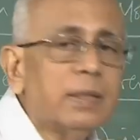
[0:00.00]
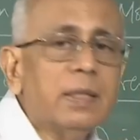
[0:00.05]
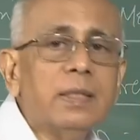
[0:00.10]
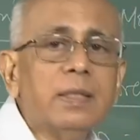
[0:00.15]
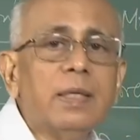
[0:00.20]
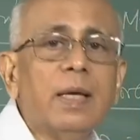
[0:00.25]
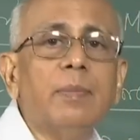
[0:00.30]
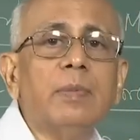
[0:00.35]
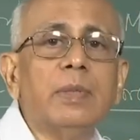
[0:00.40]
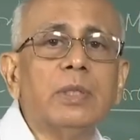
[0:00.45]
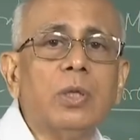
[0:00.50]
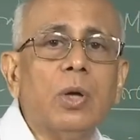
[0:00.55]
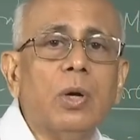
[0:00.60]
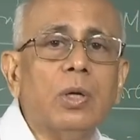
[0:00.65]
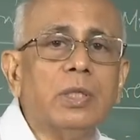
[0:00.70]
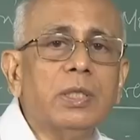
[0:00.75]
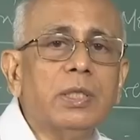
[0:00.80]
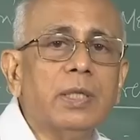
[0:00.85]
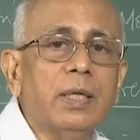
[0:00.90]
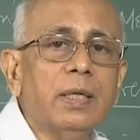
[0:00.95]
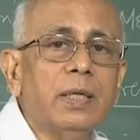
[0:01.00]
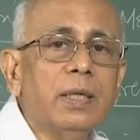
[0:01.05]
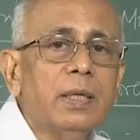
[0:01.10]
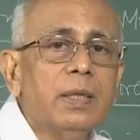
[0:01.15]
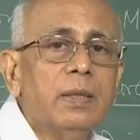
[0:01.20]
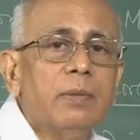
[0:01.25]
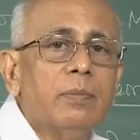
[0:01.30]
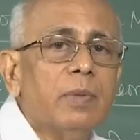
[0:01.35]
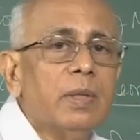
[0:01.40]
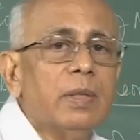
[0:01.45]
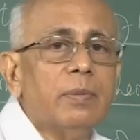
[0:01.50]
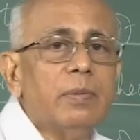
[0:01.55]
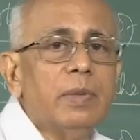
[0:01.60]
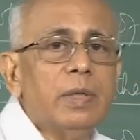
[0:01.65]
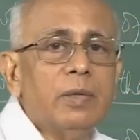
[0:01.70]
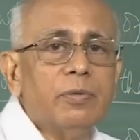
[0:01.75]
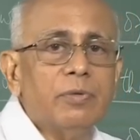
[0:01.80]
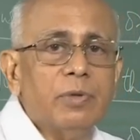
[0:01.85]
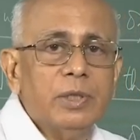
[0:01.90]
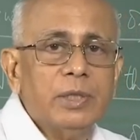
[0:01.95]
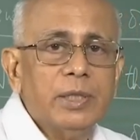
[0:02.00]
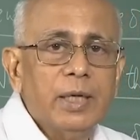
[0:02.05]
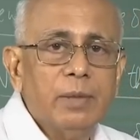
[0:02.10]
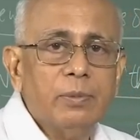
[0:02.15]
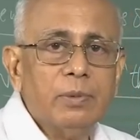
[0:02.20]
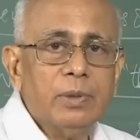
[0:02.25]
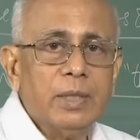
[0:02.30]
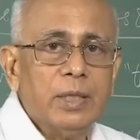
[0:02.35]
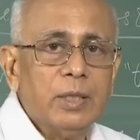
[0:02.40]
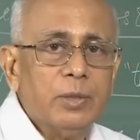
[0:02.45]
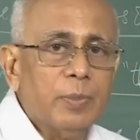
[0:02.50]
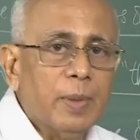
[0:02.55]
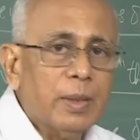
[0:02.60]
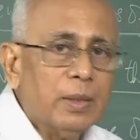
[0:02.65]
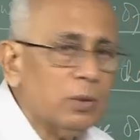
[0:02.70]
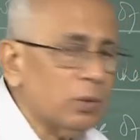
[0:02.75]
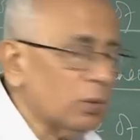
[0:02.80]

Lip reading: since m is constant, whether we differentiate with respect